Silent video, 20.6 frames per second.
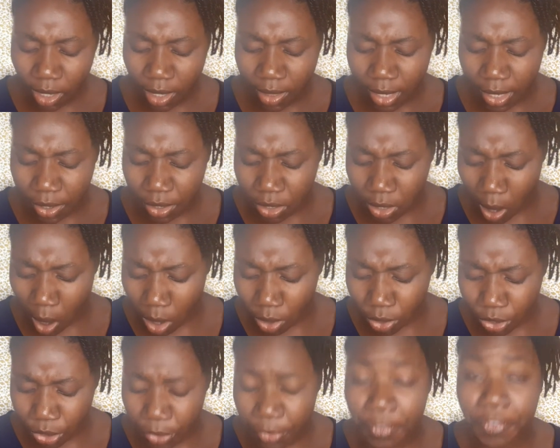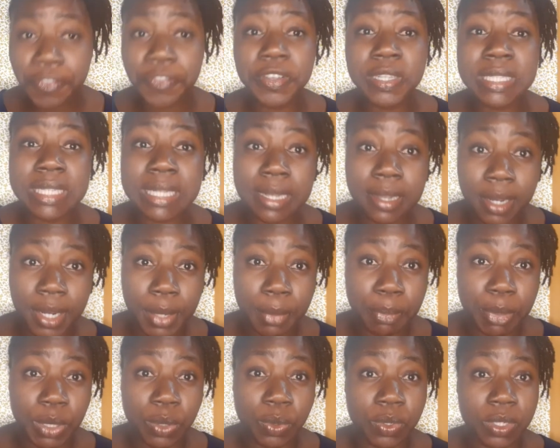There is also physical
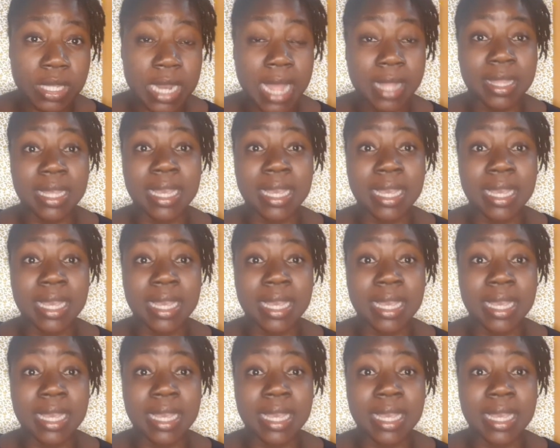abuse, like the